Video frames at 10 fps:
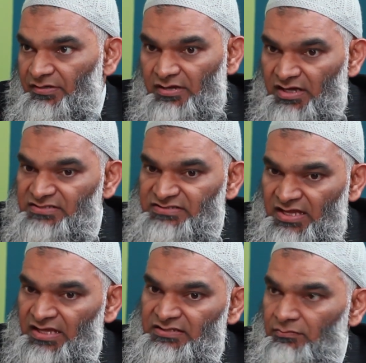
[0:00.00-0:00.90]
Mm. God's
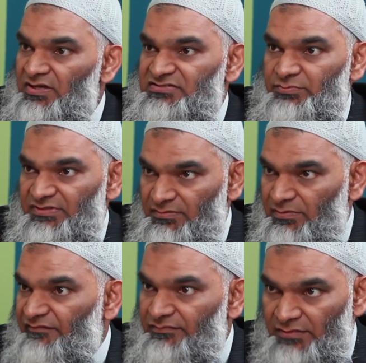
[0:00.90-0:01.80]
hand was with the
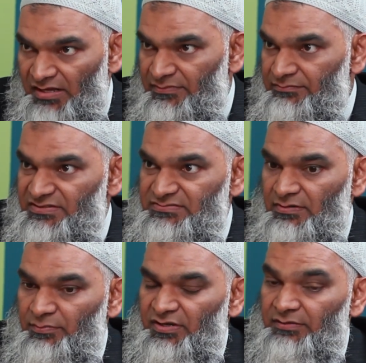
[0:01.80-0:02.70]
Prophet Muhammad, peace be
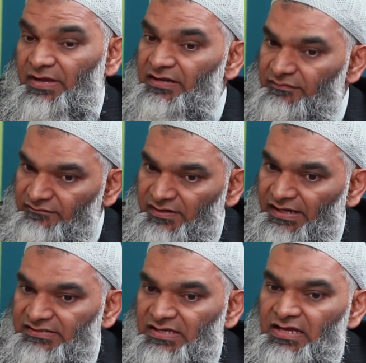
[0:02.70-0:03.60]
upon him. And in
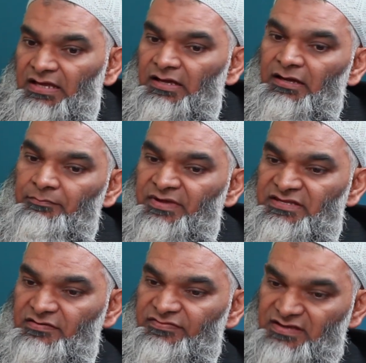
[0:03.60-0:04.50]
fact,
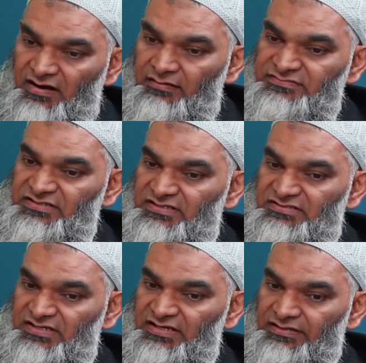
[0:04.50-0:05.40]
many of the Arabs at the
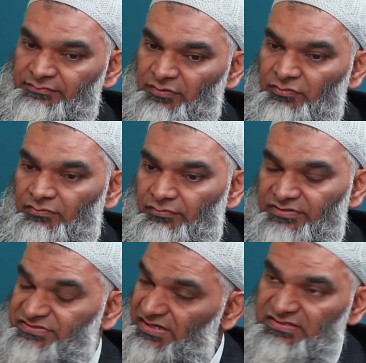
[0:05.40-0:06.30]
time who
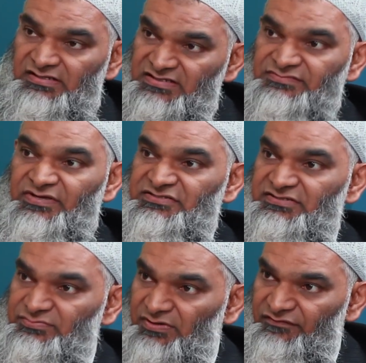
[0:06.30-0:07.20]
rejected his
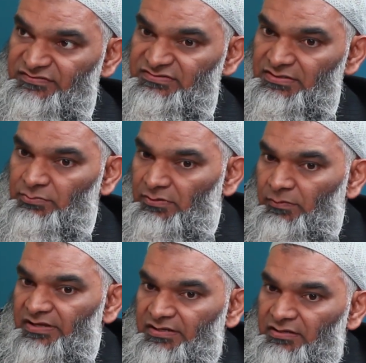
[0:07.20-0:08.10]
message previously were
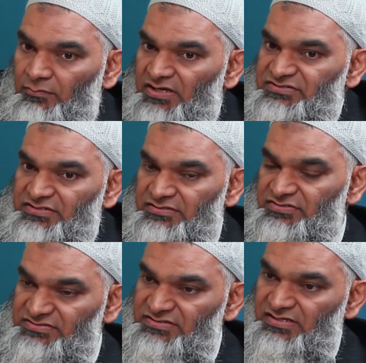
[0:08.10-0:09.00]
waiting and watching
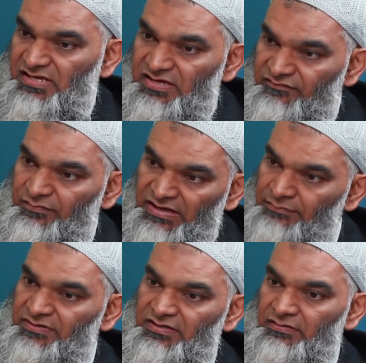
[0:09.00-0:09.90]
to see if
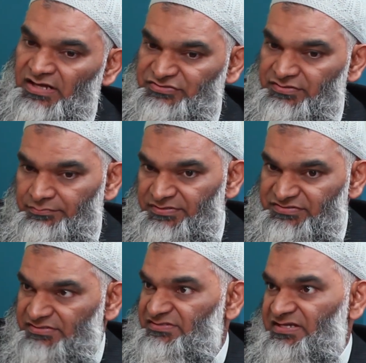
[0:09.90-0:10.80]
Muhammad could actually be
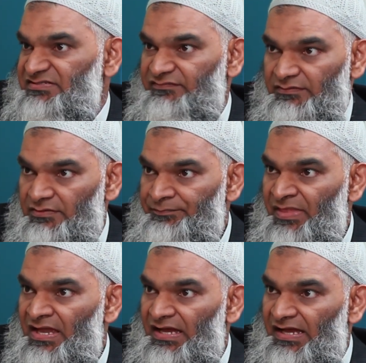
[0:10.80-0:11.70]
successful
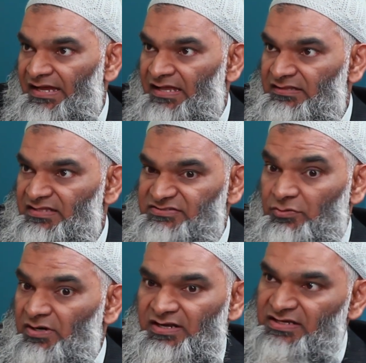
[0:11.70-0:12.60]
at this
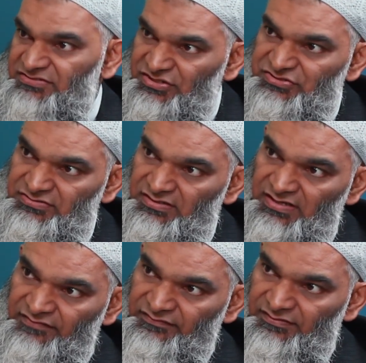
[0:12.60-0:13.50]
organizational
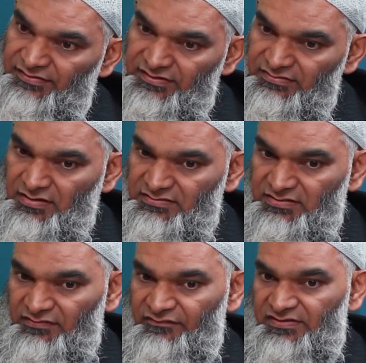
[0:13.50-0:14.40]
level. They thought
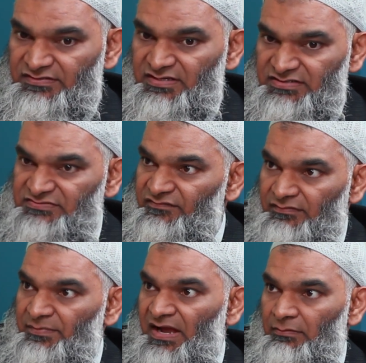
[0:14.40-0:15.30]
that if he takes
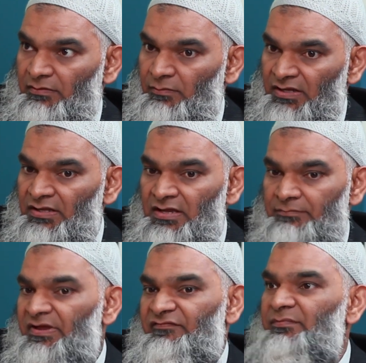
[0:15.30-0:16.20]
over power, well,
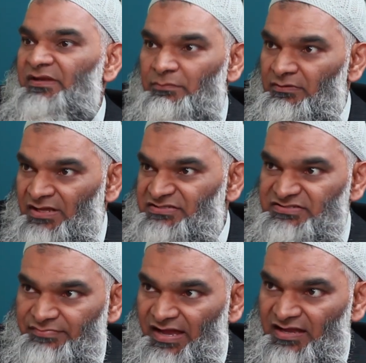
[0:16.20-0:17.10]
everybody likes
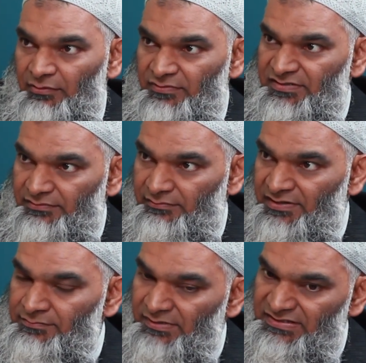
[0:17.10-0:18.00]
to back a winner,
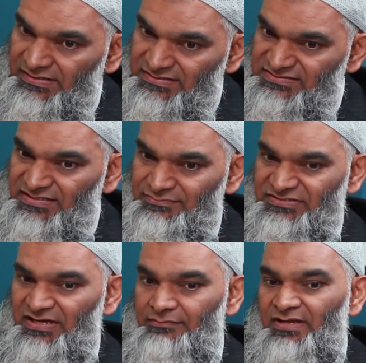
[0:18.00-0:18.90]
right? But at the same
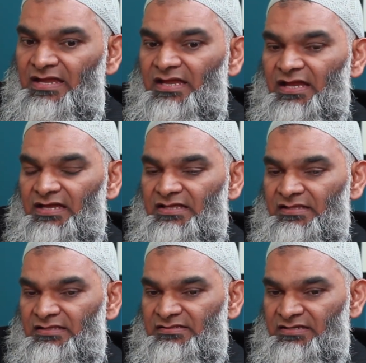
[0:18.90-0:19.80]
time,
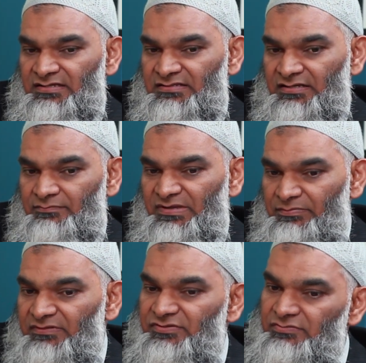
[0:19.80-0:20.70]

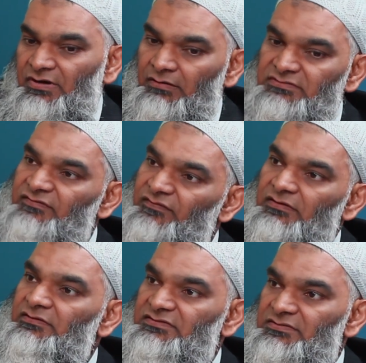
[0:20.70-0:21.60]
people knew how
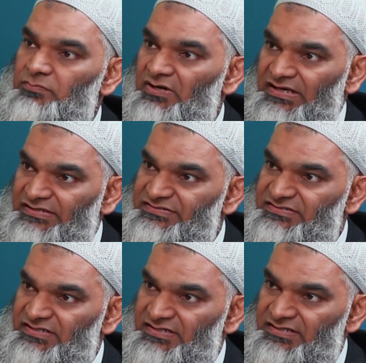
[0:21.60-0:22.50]
difficult it was.
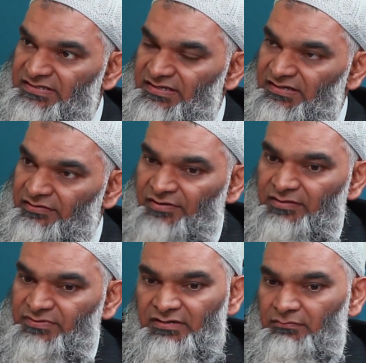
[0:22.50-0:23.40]

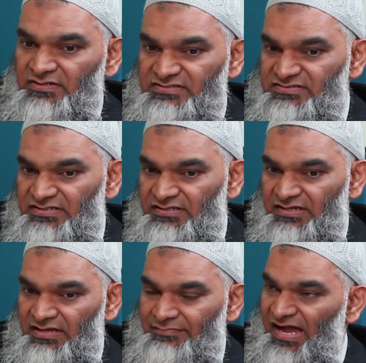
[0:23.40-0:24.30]
Arabia was
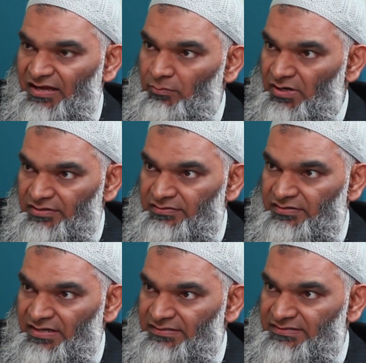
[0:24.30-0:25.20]
a backwater.